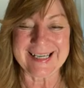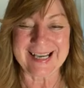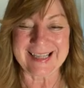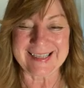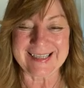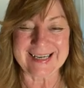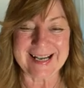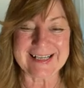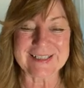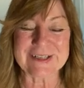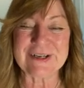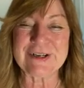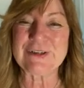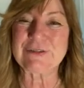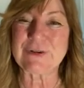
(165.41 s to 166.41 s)
And then I
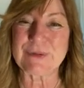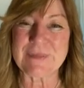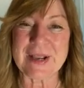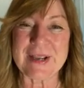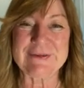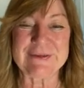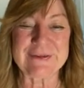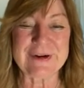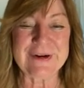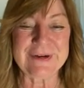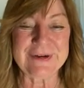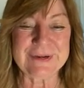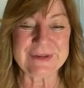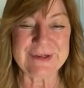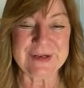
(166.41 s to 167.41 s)
searched for my
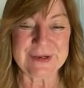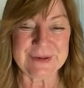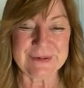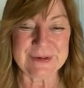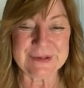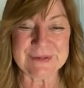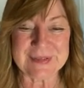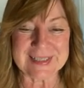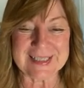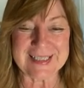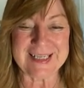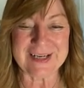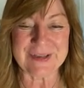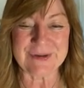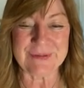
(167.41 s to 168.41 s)
phone, which was in
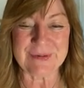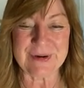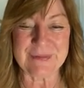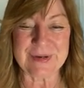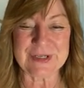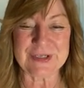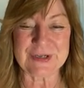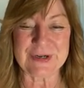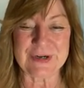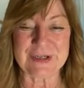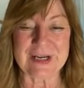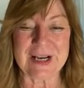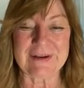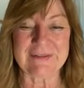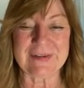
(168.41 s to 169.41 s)
the other room, and sure
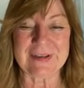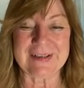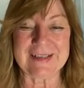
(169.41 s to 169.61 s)
enough,